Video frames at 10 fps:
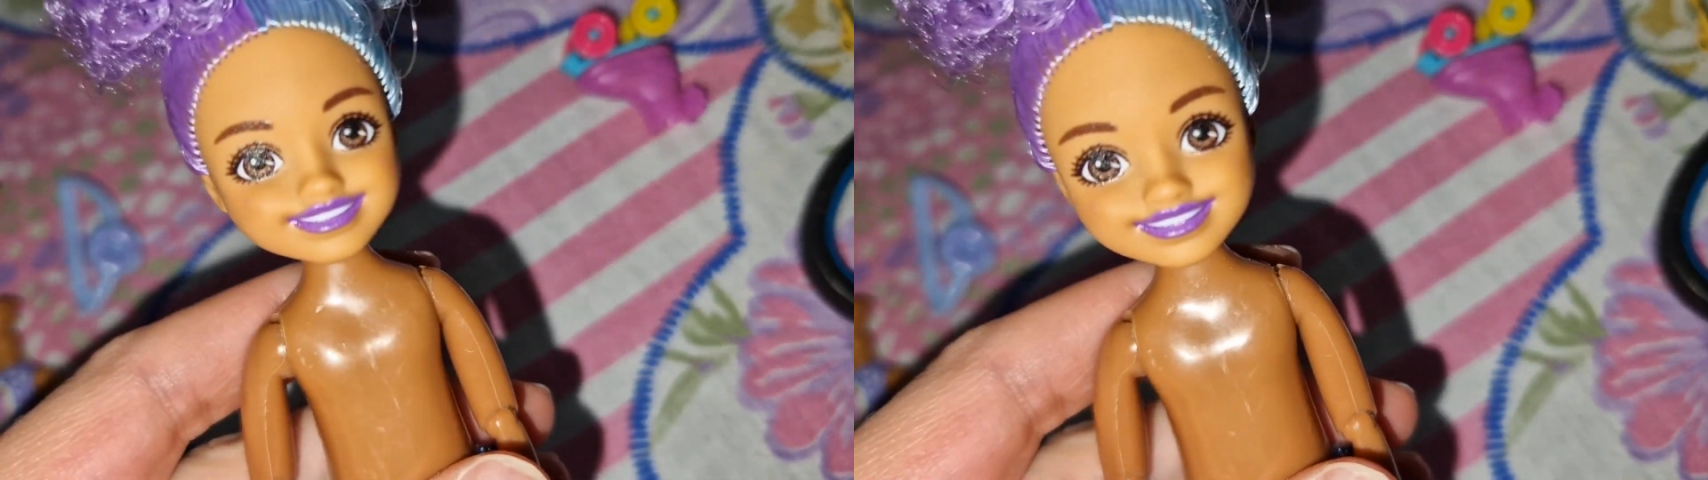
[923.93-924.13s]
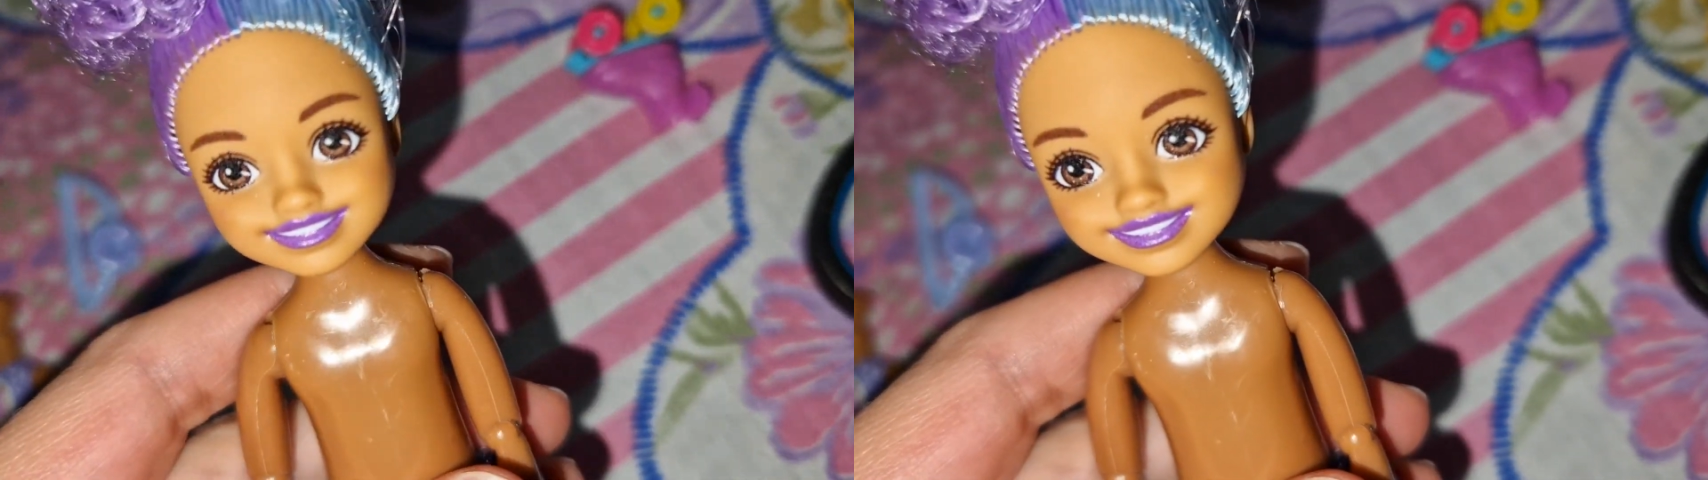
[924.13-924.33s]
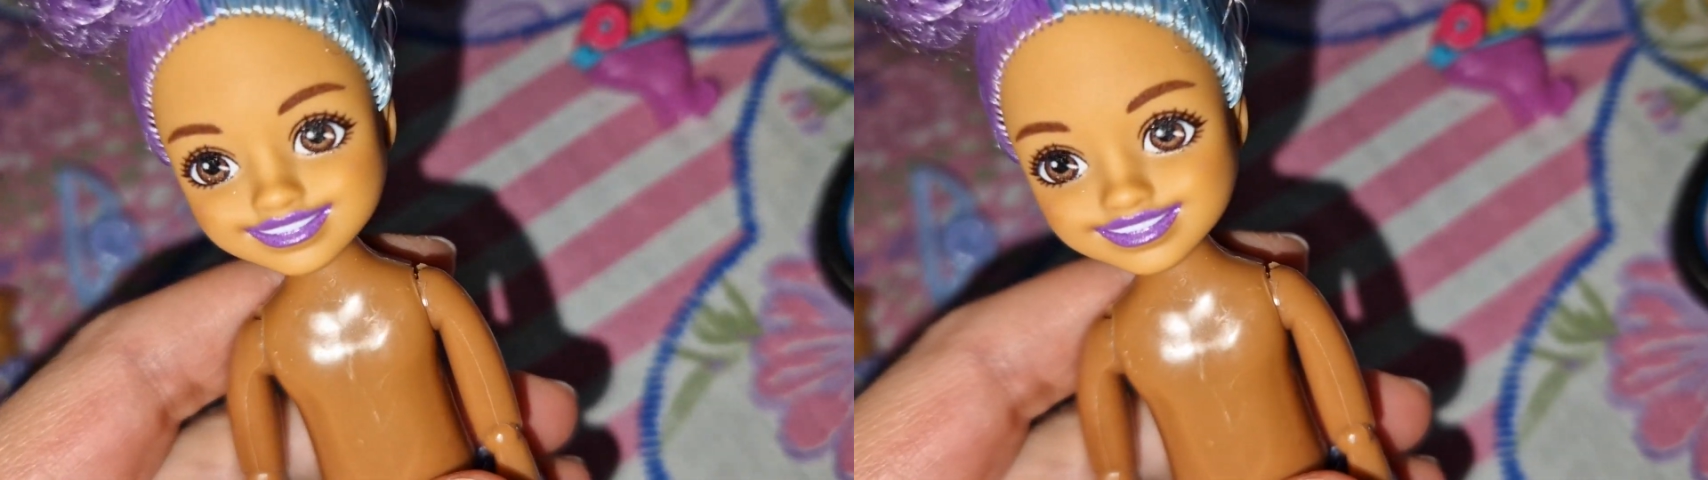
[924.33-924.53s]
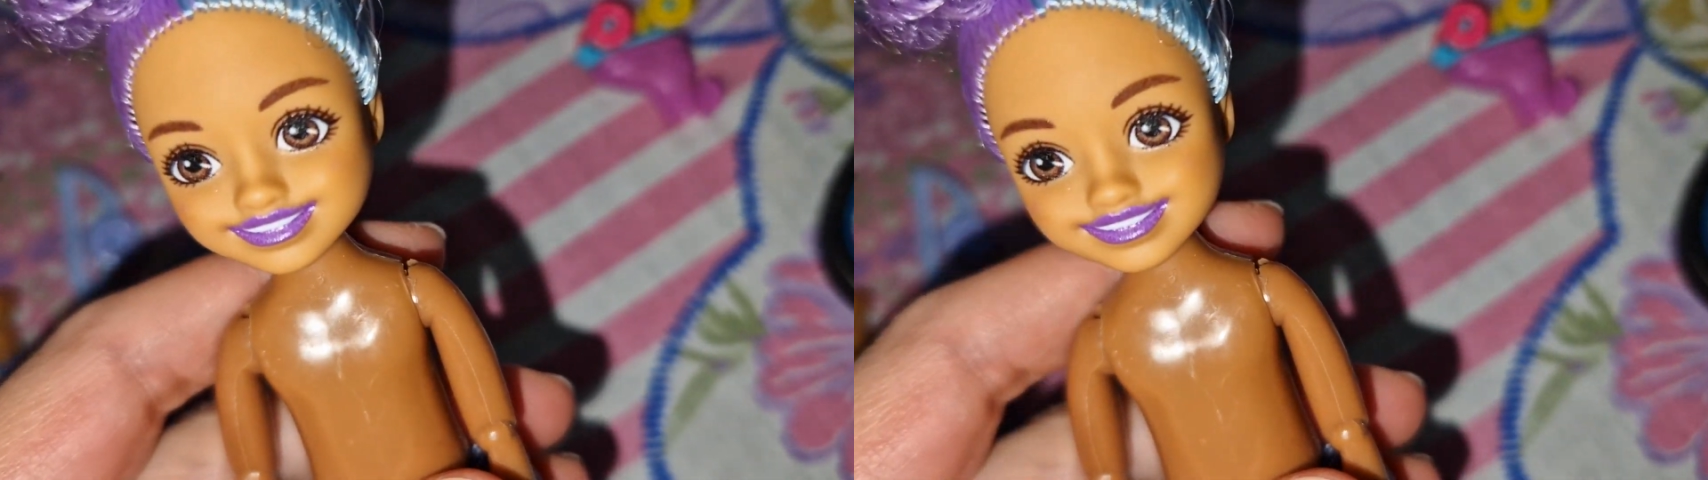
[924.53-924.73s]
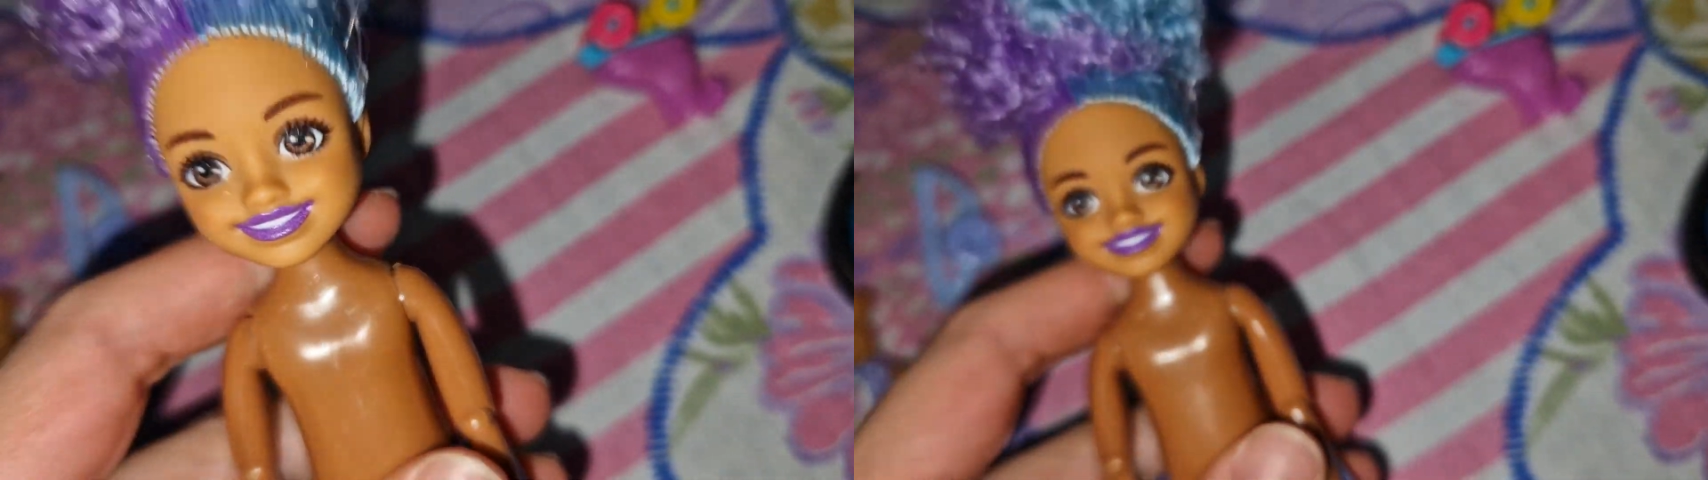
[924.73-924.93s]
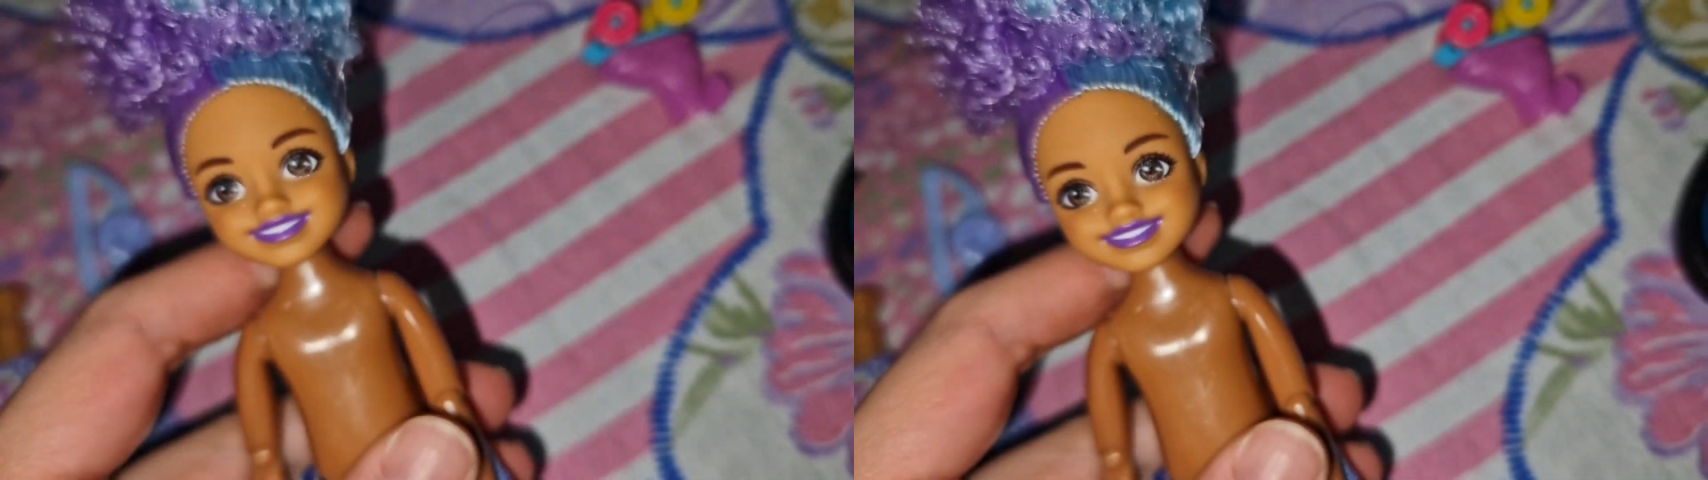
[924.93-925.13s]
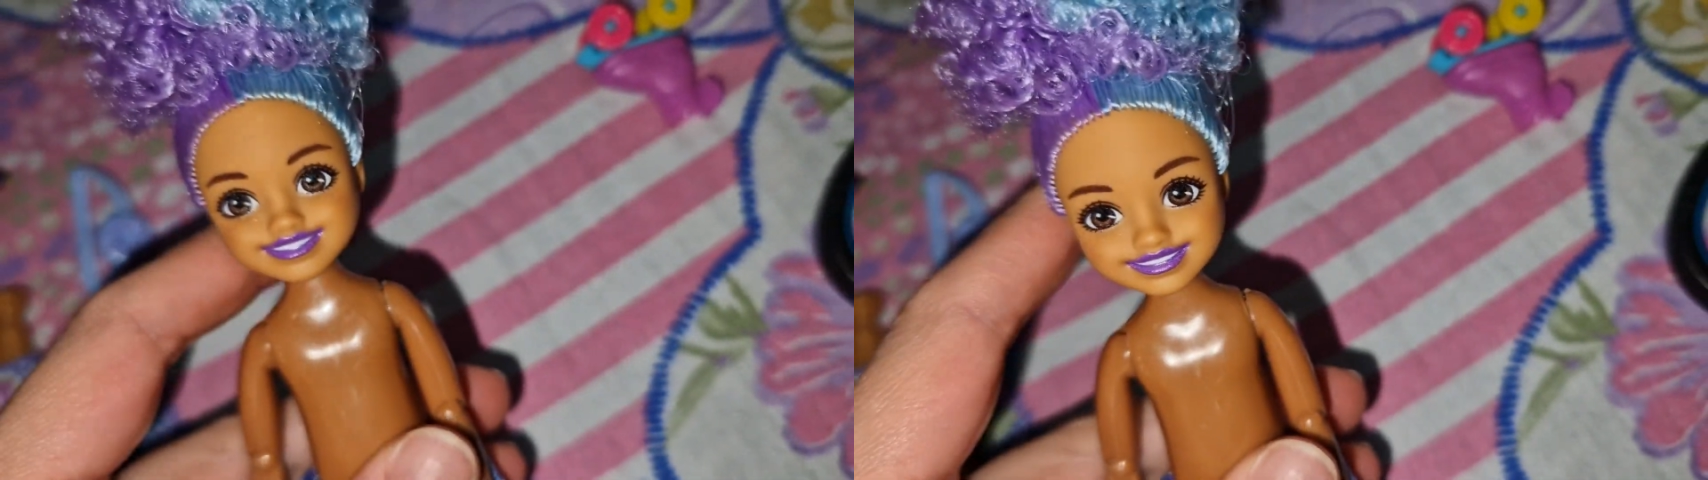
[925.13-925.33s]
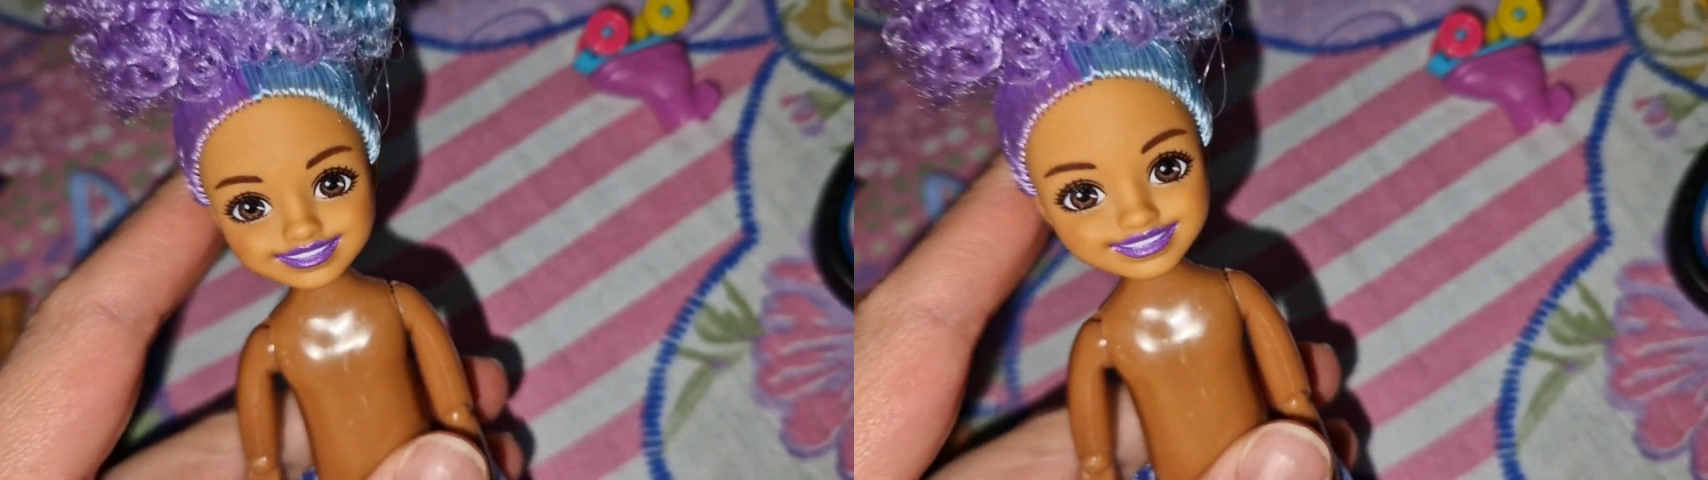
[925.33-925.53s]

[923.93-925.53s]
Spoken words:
Or you need to find